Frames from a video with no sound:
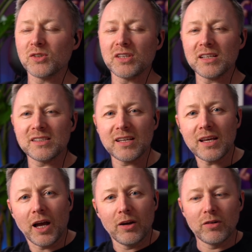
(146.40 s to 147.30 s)
do you see
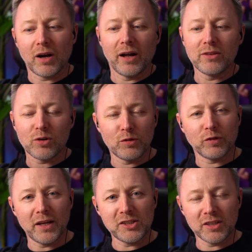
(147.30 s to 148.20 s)
how Andrew
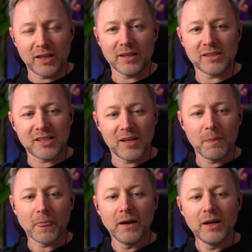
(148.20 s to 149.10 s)
Fletcher there is
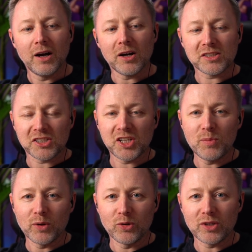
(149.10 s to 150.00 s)
saying, oh, it's a shame
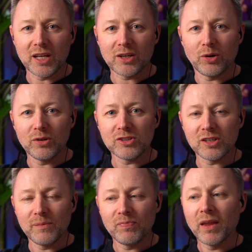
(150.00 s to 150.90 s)
we're not doing the
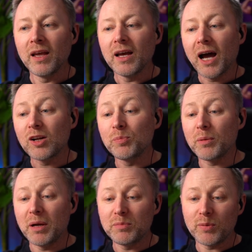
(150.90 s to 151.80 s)
concert. I know, but
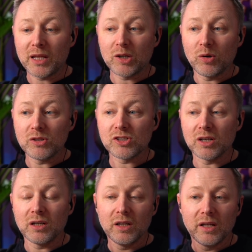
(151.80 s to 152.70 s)
remember with the
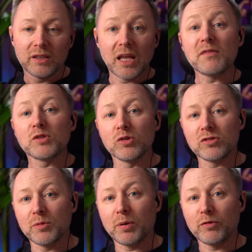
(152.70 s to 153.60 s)
concert, Dave's got
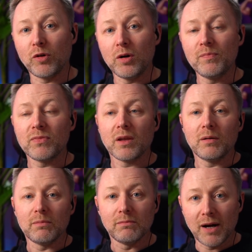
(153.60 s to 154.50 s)
to perform,
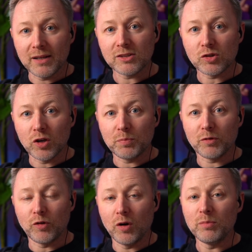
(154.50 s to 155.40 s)
Martin's got to
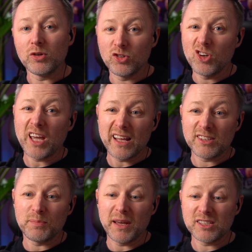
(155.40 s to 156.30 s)
perform, you get to
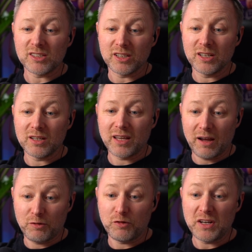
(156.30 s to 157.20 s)
basically get a
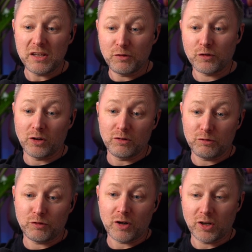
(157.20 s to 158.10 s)
free front
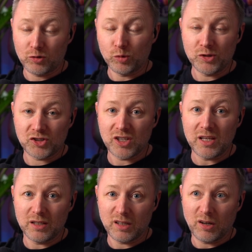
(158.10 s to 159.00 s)
fucking row seat
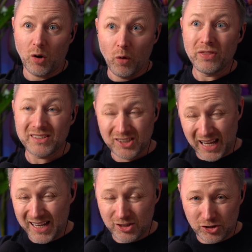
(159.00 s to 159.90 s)
on
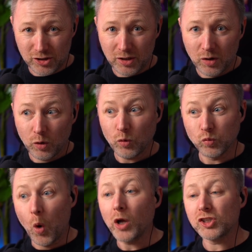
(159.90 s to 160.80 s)
stage
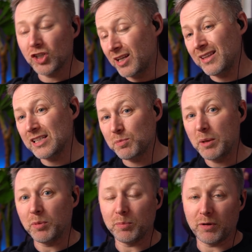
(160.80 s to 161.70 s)
watching these
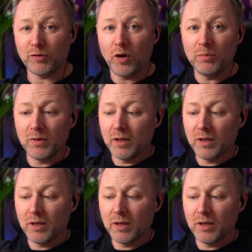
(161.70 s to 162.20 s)
people perform.